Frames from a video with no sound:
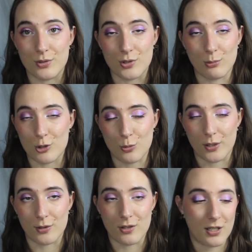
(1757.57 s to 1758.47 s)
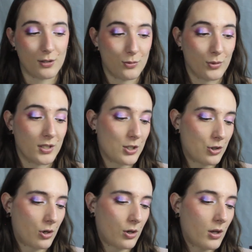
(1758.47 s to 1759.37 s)
so much quicker than I go through
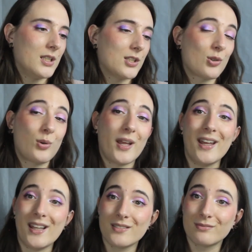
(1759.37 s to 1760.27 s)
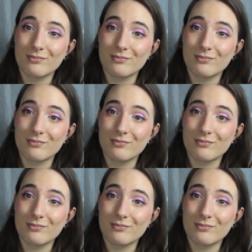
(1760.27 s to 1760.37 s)
conditioner. It's okay.